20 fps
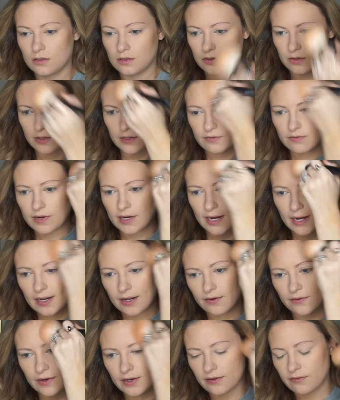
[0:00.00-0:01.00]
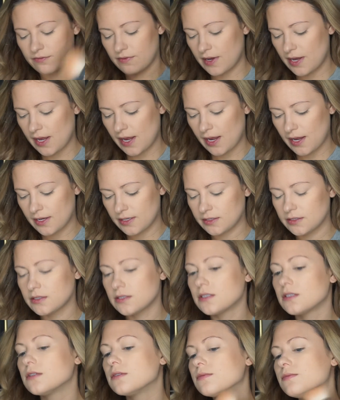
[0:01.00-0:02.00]
Or if I gotta get ready
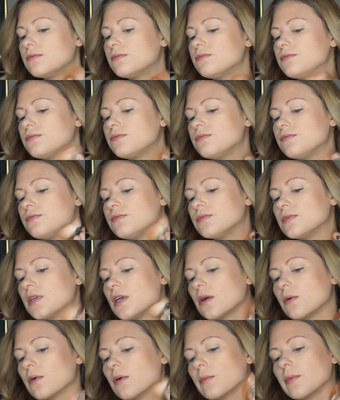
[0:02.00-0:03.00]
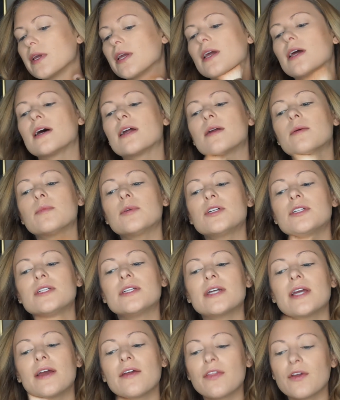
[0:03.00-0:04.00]
fast. I want to be kind of put
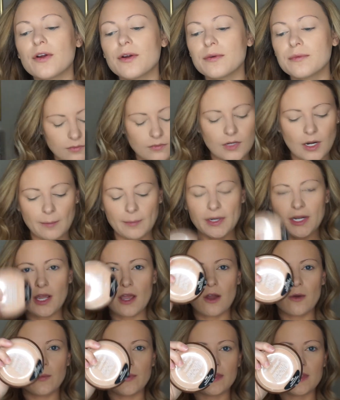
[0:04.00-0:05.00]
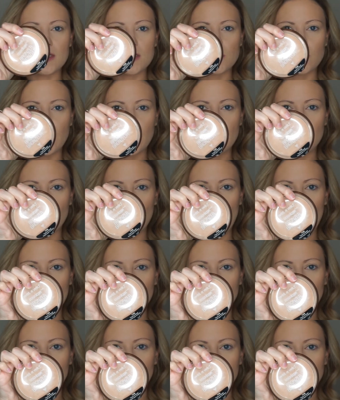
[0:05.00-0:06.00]
together. I'm going to go in with this Wet n
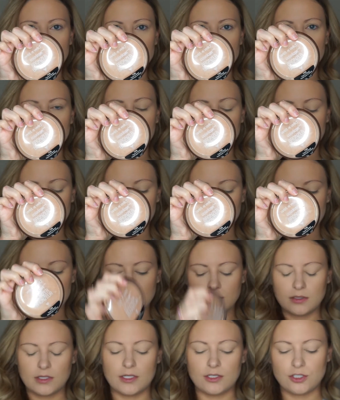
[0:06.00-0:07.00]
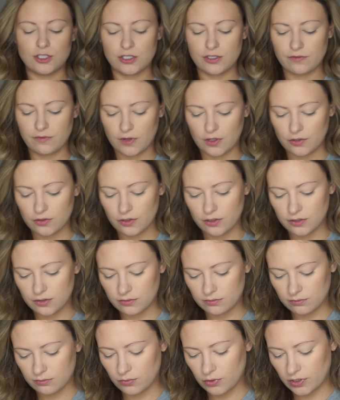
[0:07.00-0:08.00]
Wild bronzer. And just further
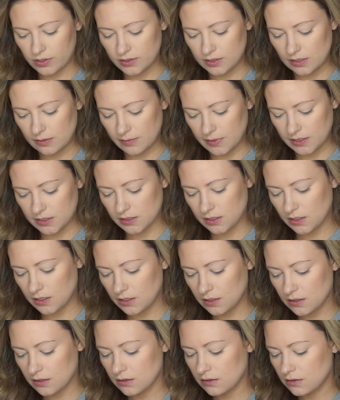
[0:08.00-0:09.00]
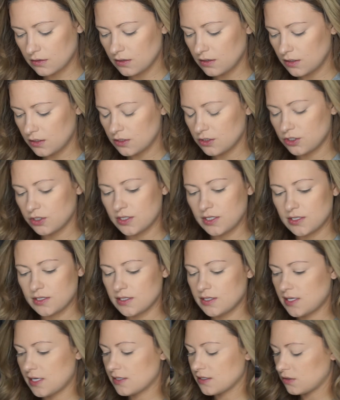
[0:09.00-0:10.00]
bronze up my skin. Just because
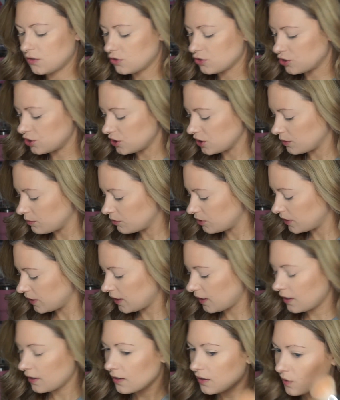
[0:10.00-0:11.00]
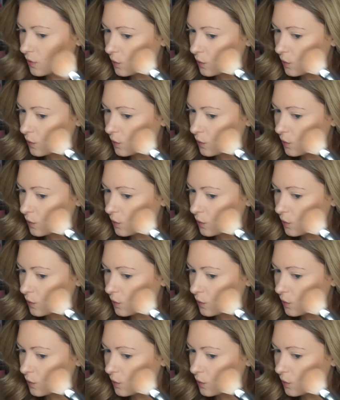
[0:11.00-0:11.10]
this has a little shimmer in it.